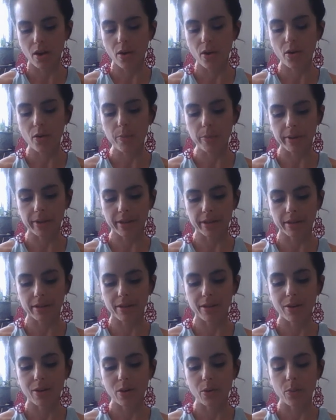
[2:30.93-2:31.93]

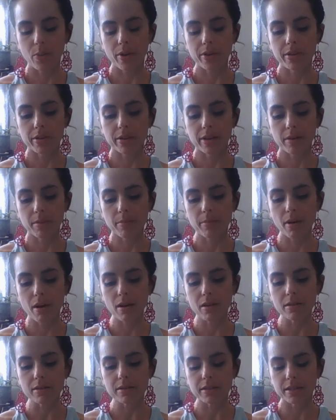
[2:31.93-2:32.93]
Open when your
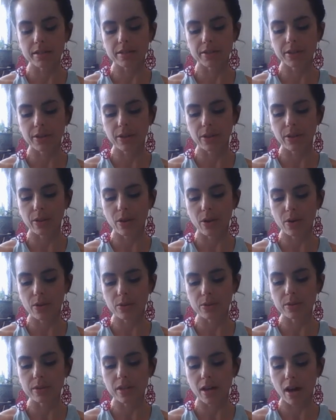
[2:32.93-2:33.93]
impulse is to
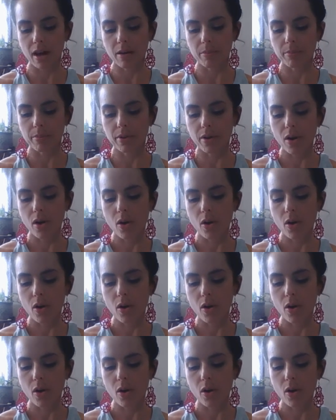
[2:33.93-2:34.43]
close up